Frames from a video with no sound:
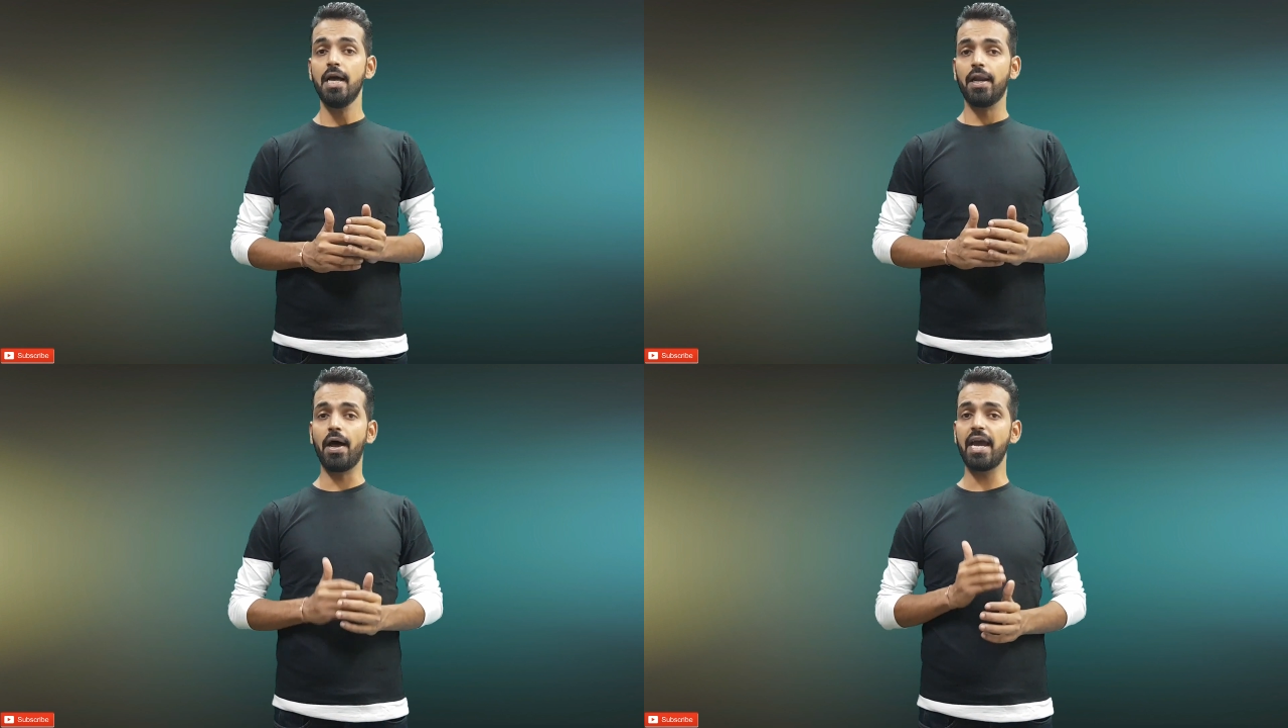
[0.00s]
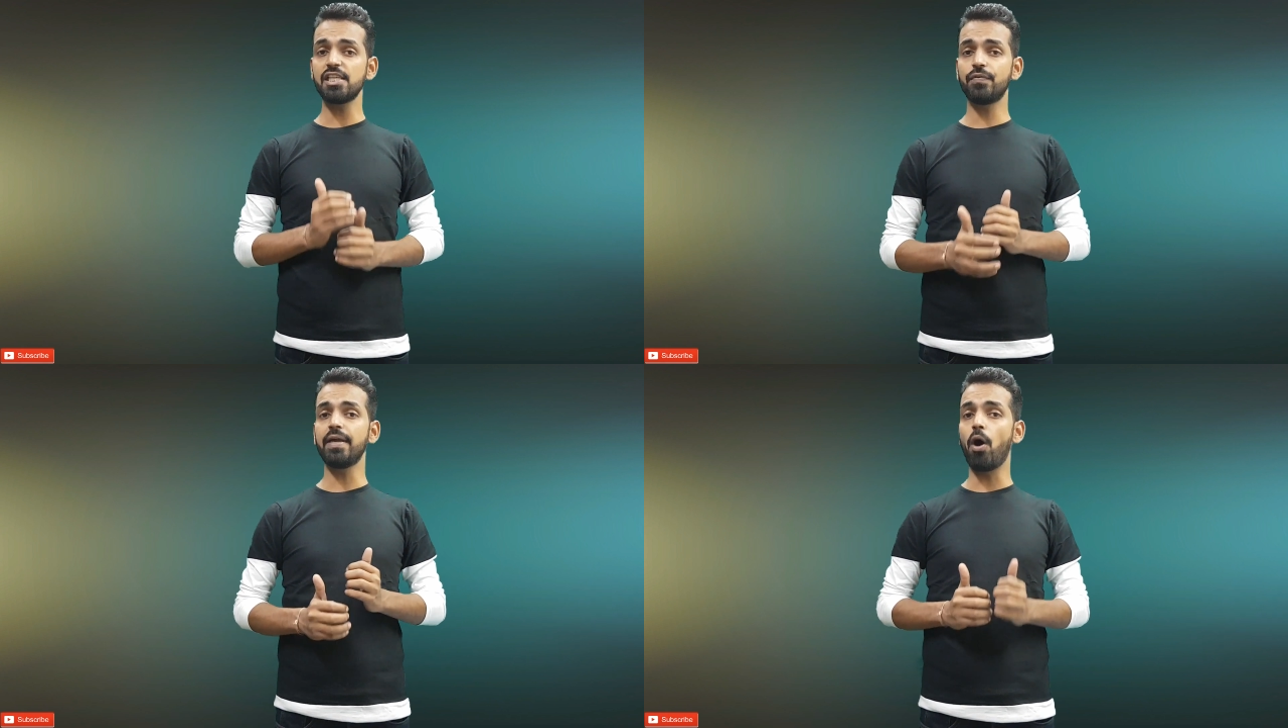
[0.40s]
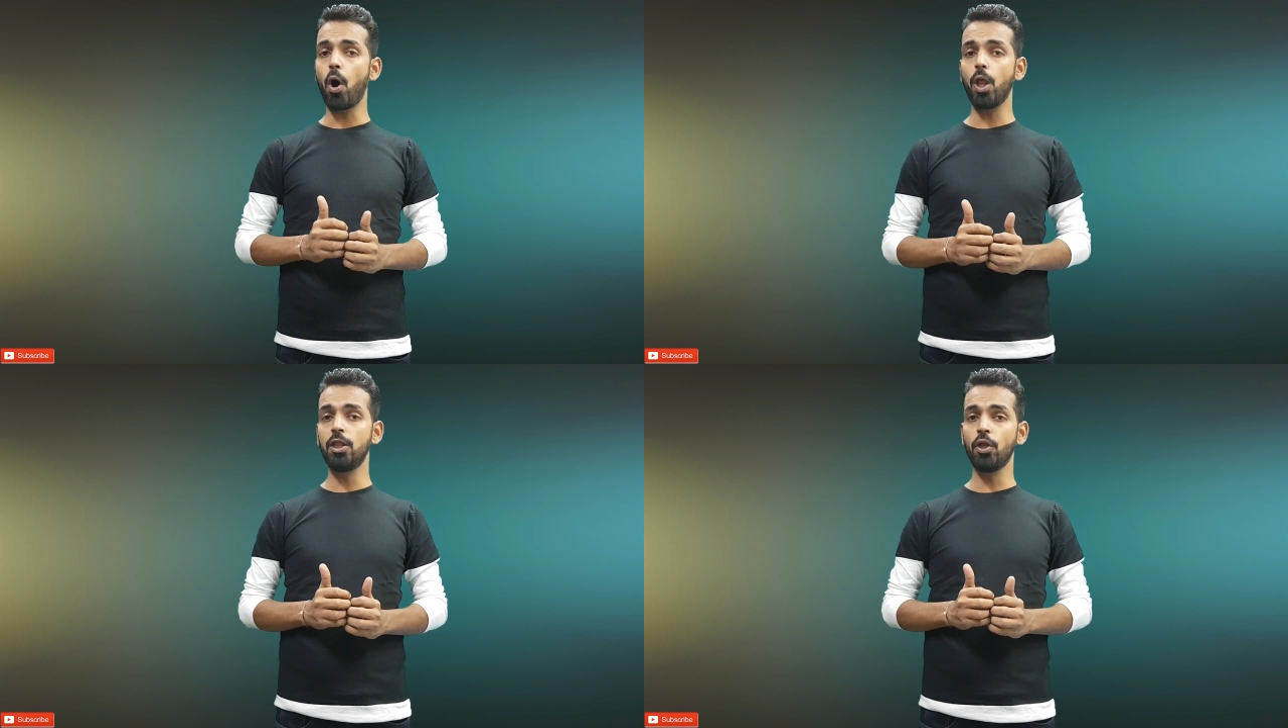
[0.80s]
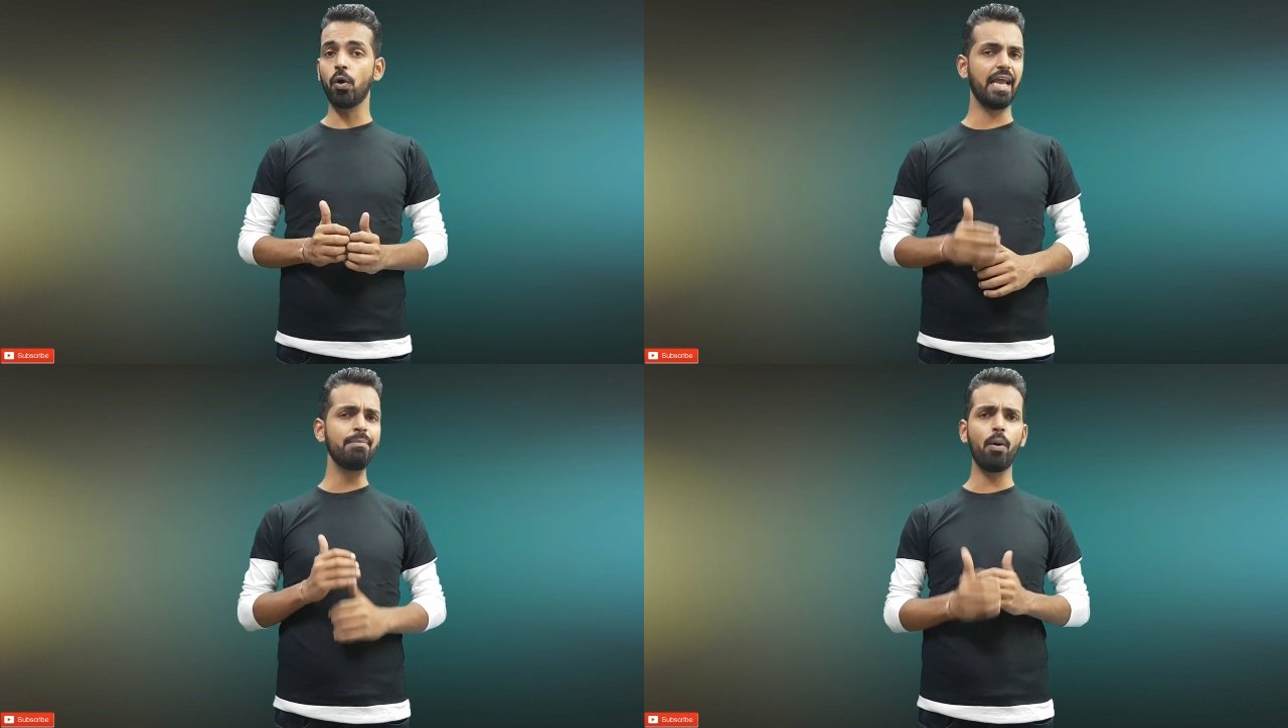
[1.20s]
Now as we all
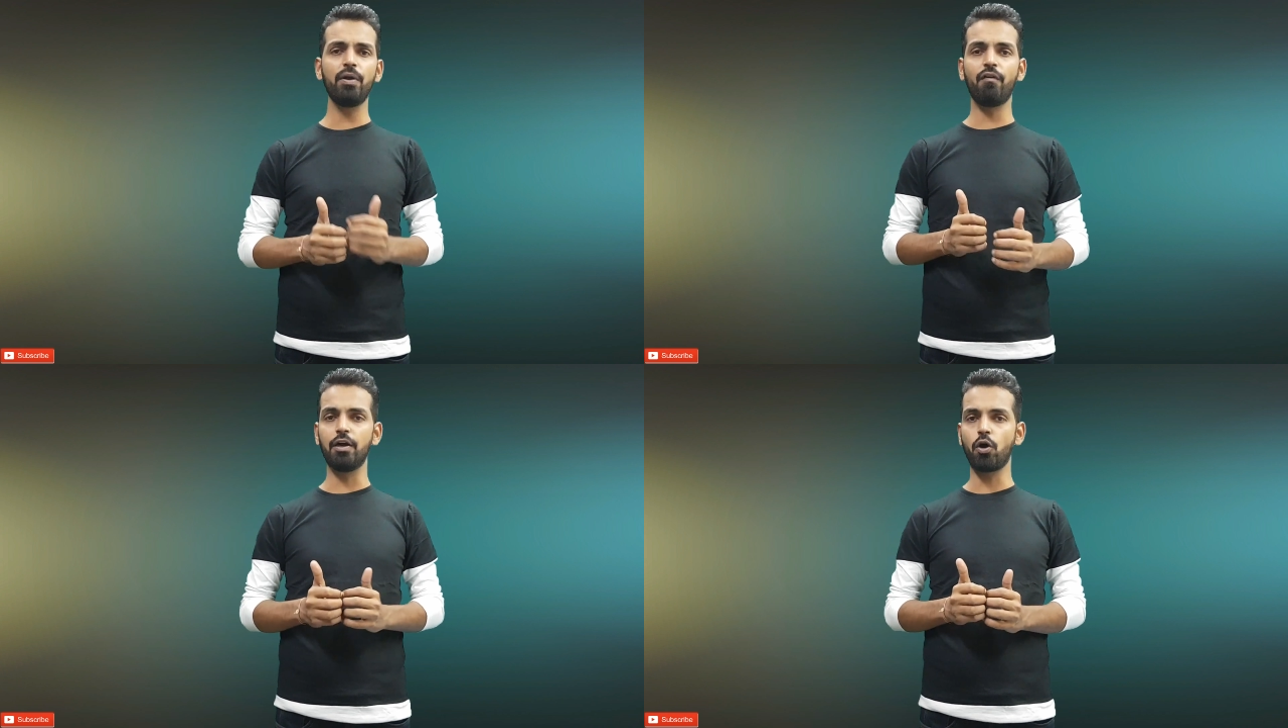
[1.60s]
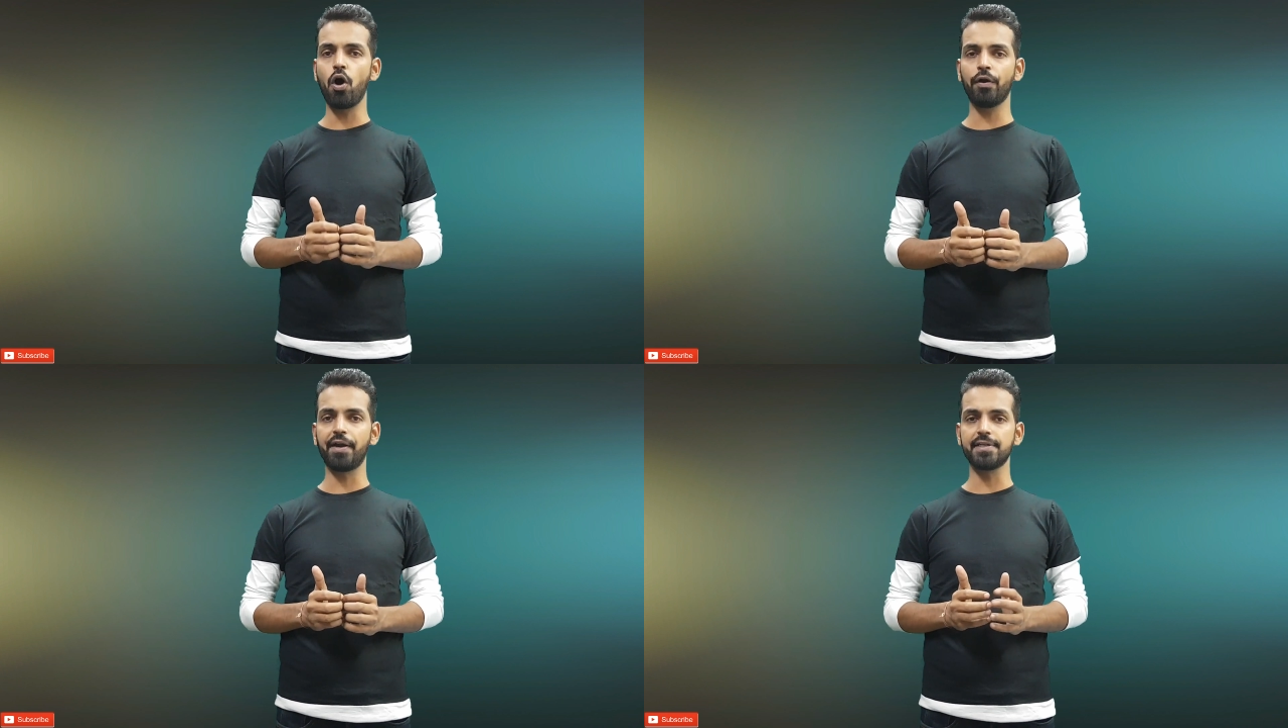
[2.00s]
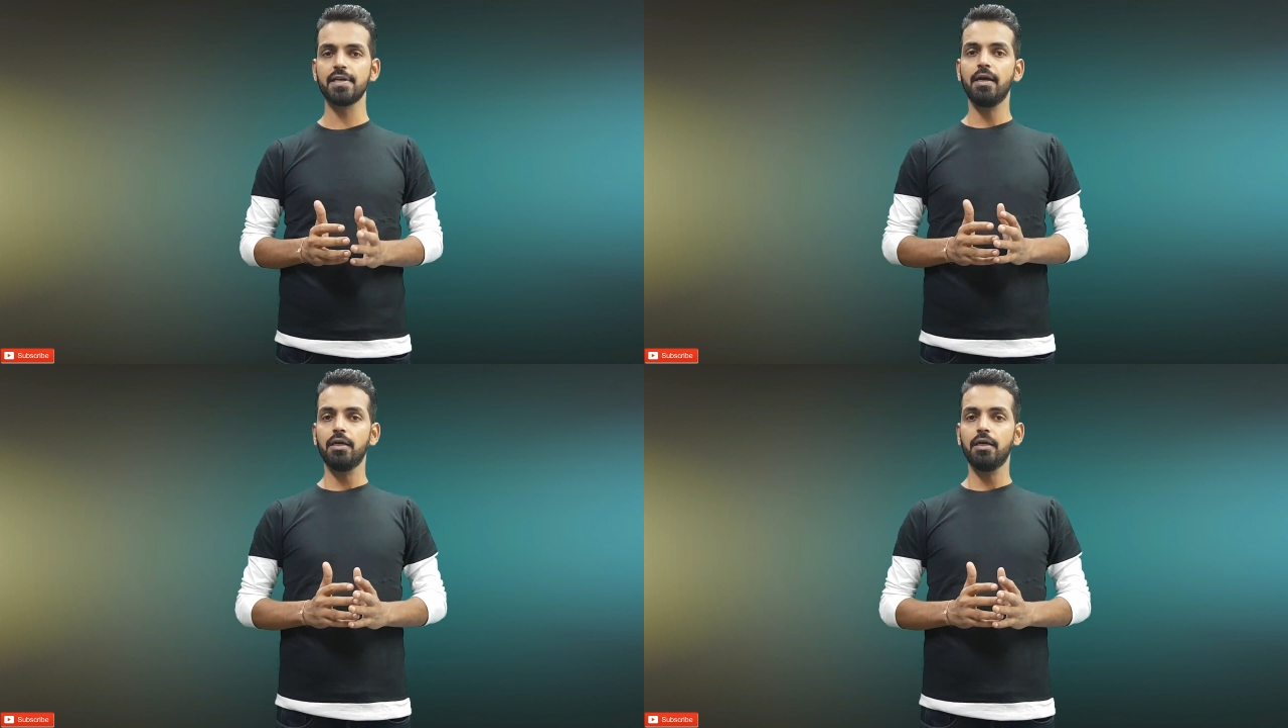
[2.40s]
know, in Mobile World Congress